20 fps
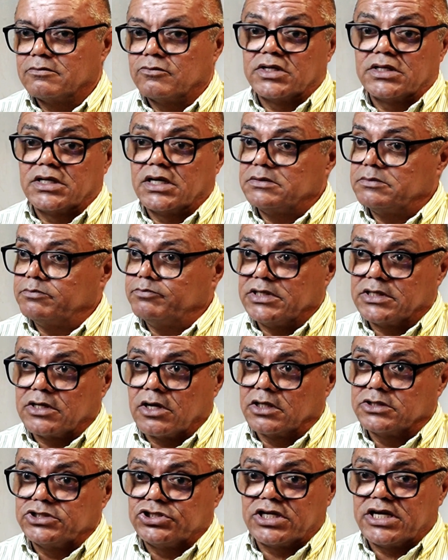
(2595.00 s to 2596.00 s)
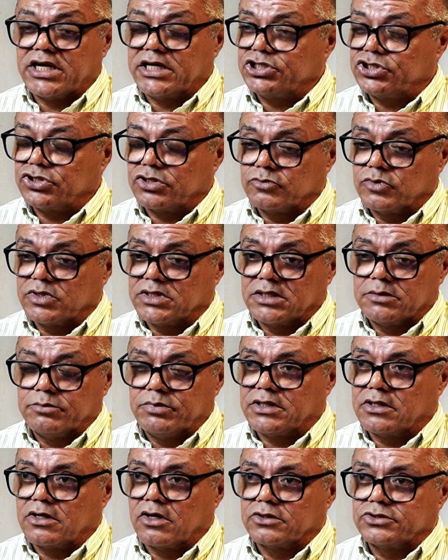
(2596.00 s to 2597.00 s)
whether it be education, whether it
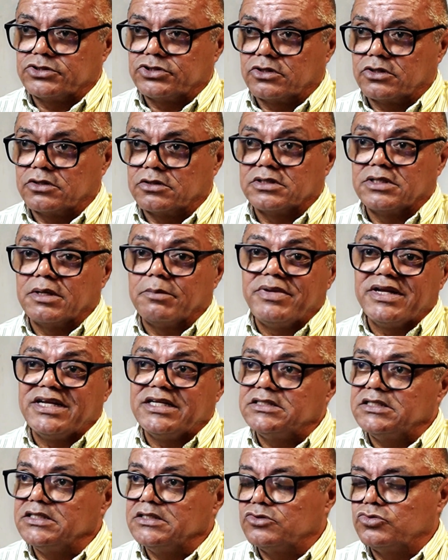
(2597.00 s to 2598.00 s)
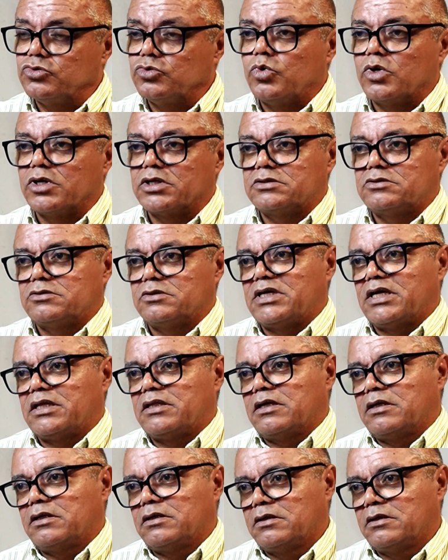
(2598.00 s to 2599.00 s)
be culture, ability to work together.